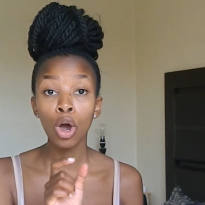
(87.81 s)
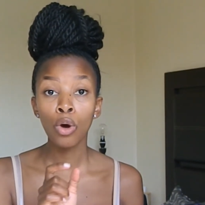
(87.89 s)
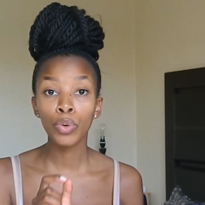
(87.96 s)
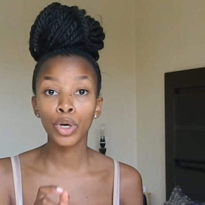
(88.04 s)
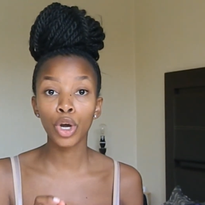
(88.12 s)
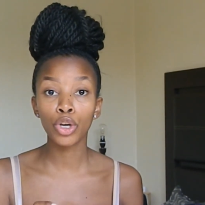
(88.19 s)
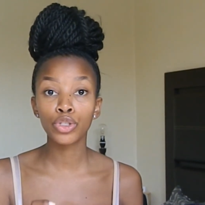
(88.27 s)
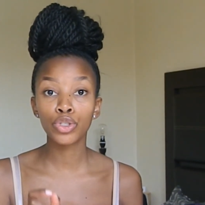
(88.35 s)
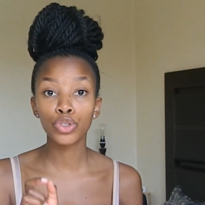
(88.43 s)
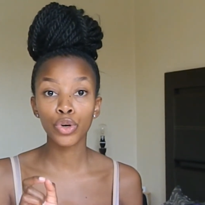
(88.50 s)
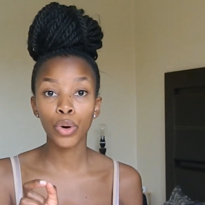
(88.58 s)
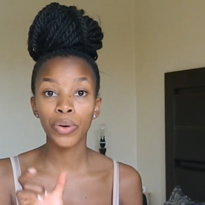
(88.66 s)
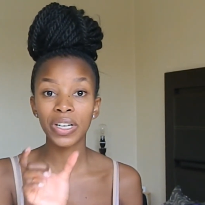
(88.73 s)
We're going to
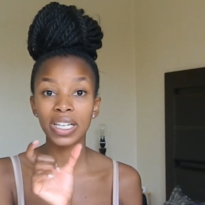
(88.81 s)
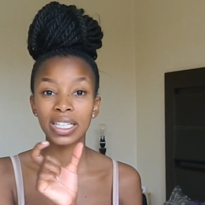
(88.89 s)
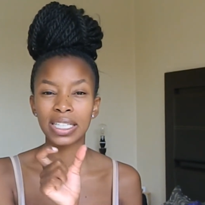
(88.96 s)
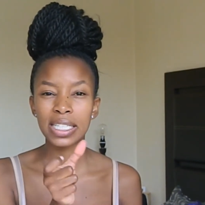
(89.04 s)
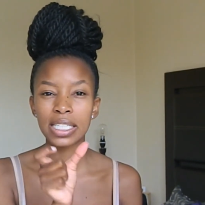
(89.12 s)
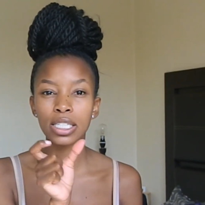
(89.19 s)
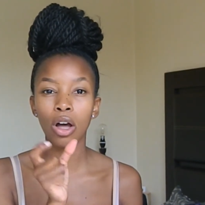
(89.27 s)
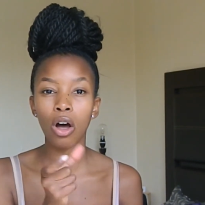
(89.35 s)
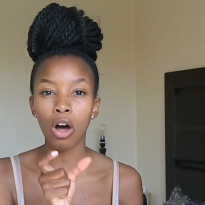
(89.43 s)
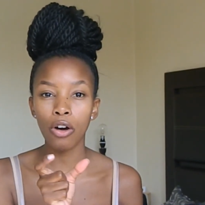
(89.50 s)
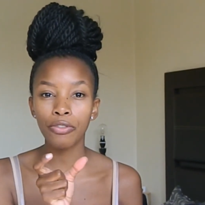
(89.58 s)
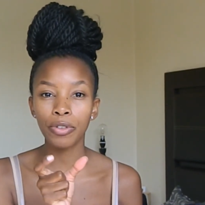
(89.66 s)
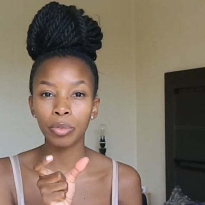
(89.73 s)
draw it at least
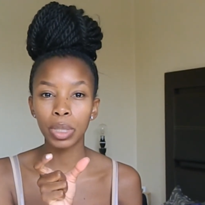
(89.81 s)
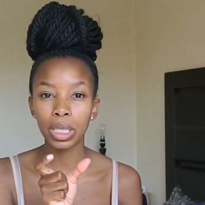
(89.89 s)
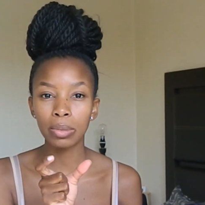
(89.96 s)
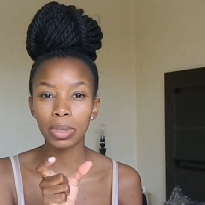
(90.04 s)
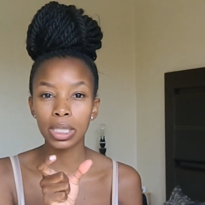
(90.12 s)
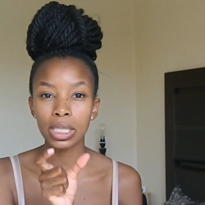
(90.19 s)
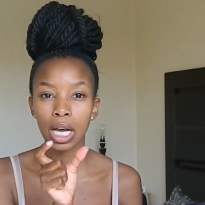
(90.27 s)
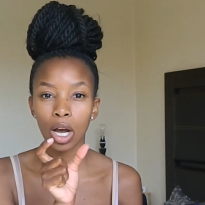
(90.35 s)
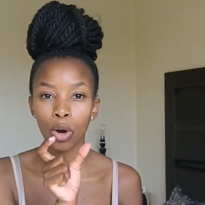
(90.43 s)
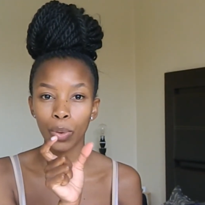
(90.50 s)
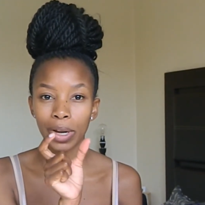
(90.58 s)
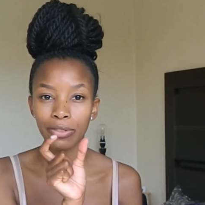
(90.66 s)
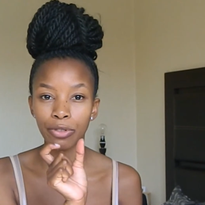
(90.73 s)
0.5 millimeter
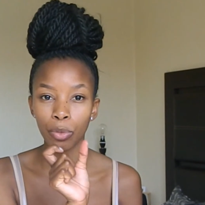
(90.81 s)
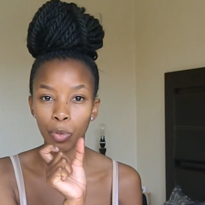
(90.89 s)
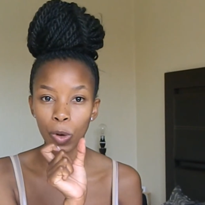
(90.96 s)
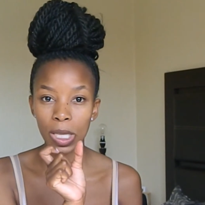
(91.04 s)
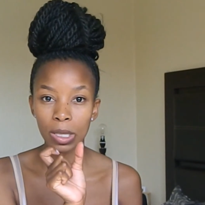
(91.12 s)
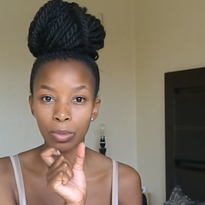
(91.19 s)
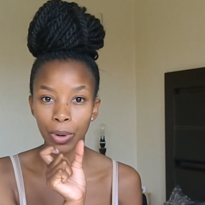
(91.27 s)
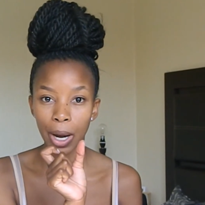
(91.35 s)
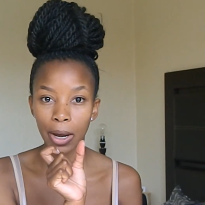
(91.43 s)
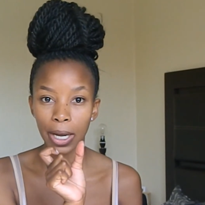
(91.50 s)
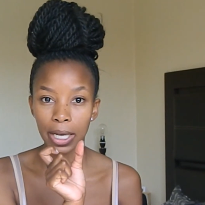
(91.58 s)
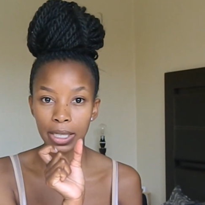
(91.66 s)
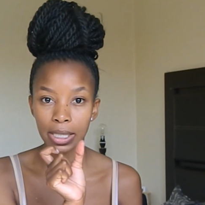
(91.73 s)
away from where the brow
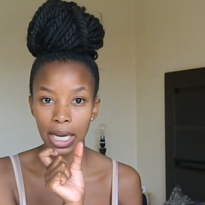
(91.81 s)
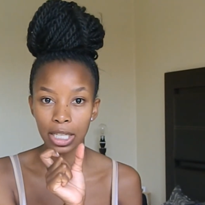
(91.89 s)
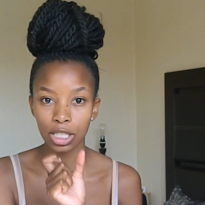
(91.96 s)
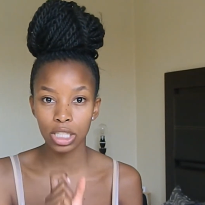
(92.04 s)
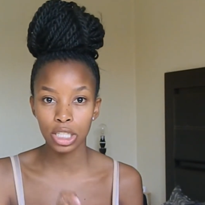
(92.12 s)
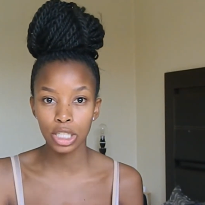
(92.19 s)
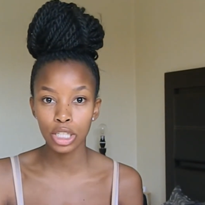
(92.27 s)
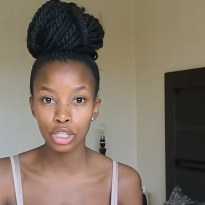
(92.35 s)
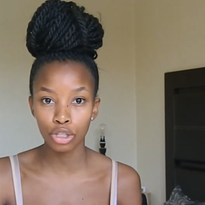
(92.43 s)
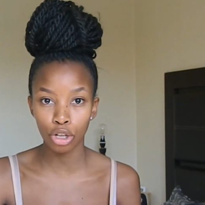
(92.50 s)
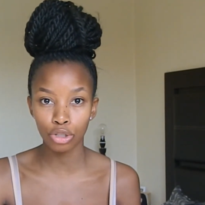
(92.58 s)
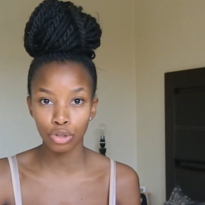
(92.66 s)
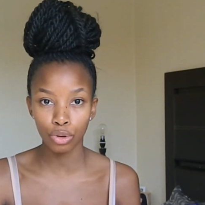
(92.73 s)
hairs actually
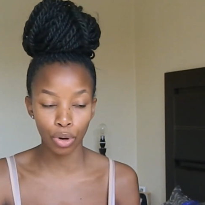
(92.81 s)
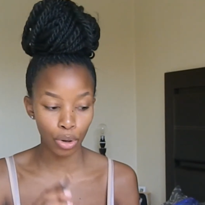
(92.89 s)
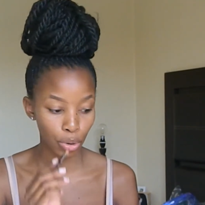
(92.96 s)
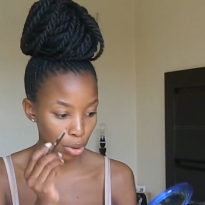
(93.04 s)
start to grow.